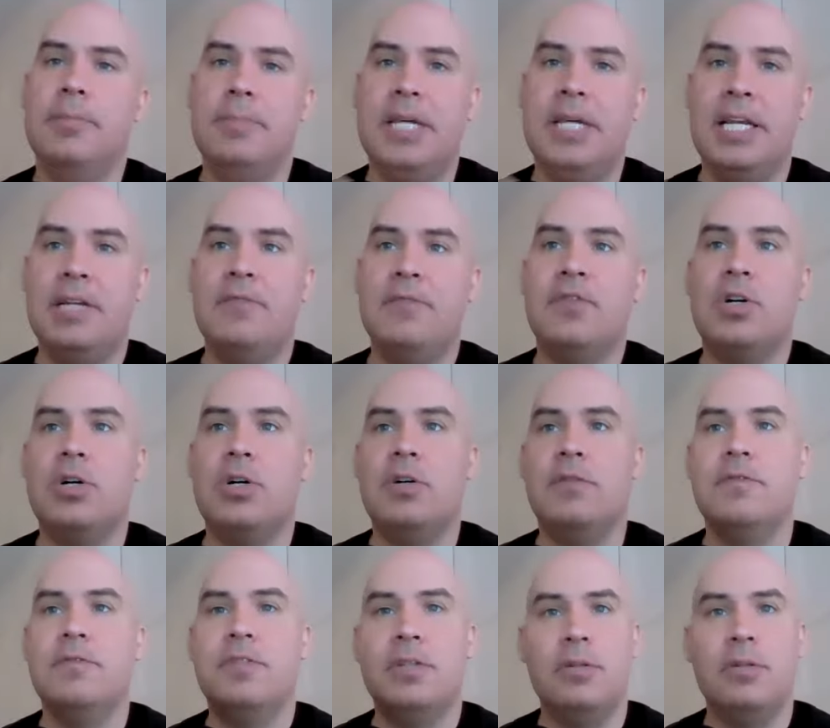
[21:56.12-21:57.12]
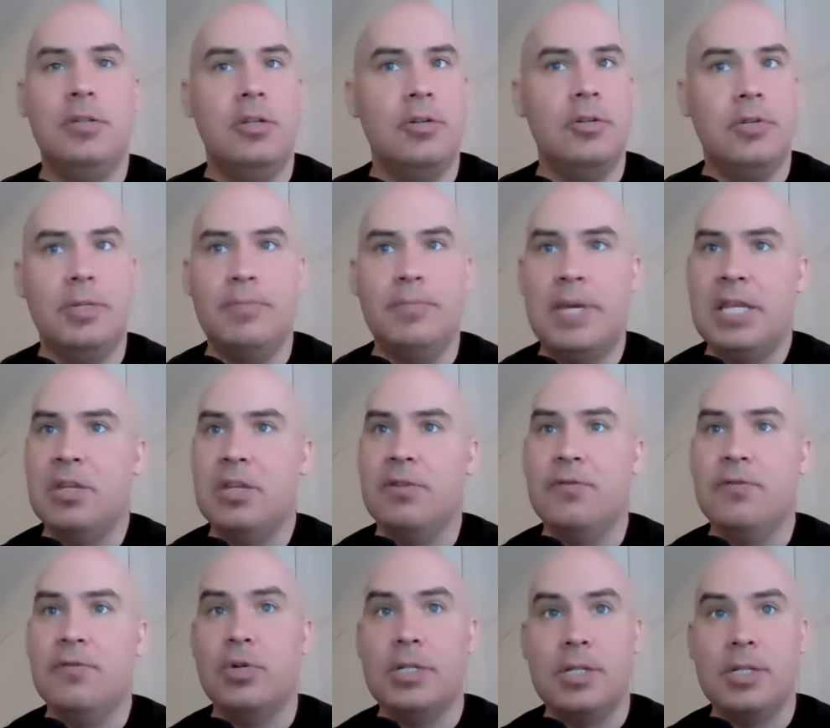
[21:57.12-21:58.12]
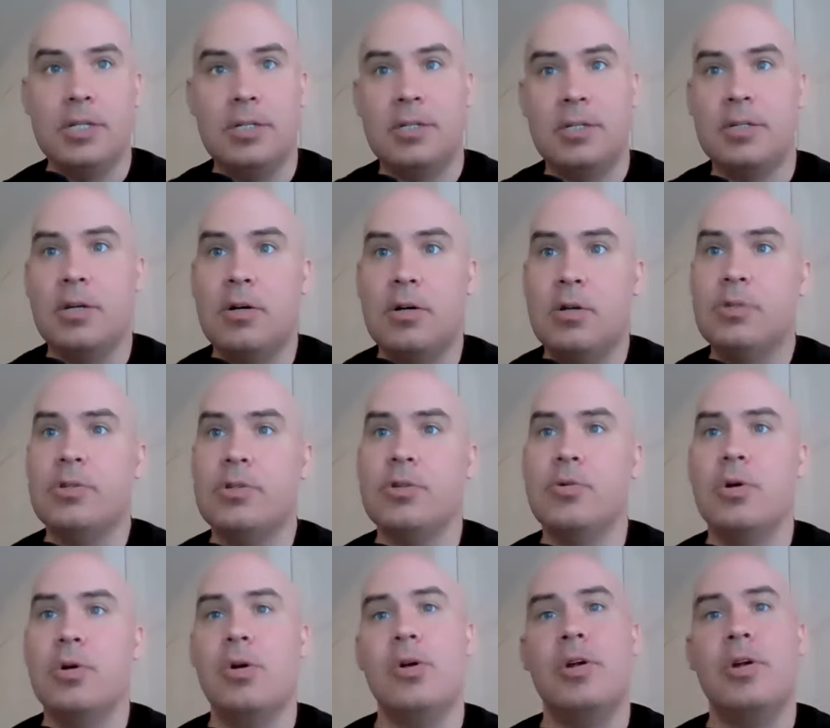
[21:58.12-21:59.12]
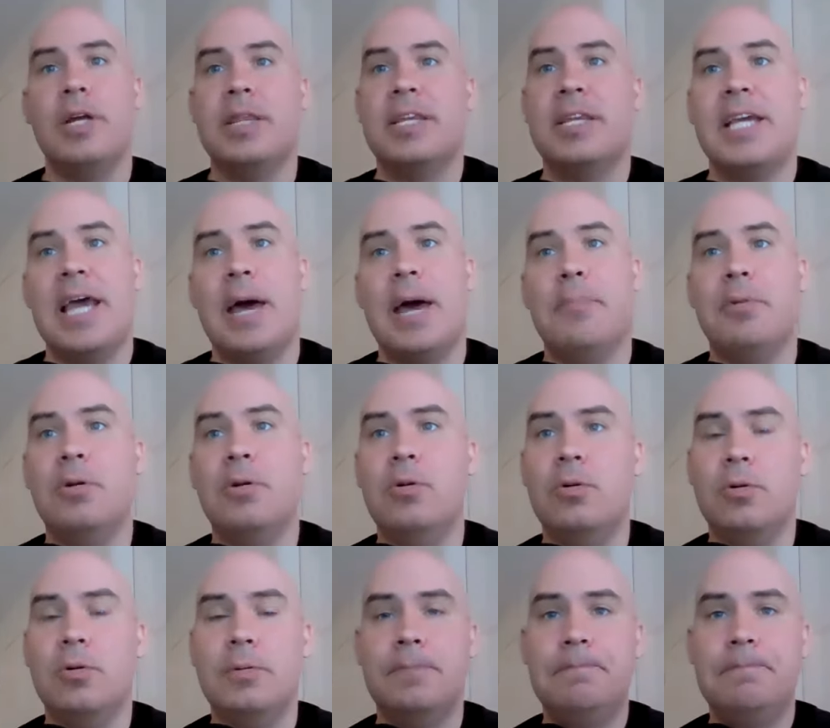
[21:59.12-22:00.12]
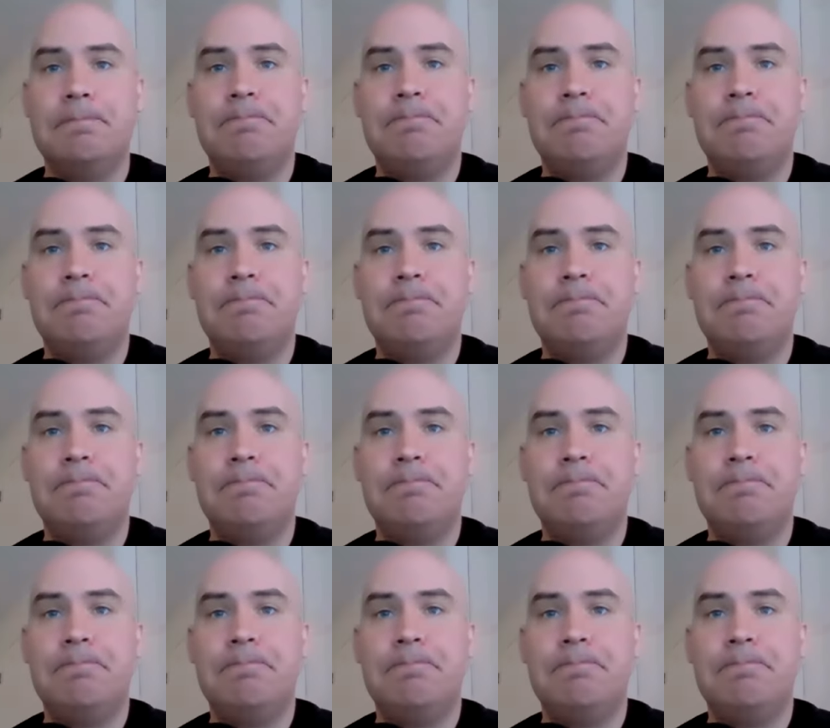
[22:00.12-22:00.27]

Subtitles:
get involved, you know, to make their voices also heard at the Capitol?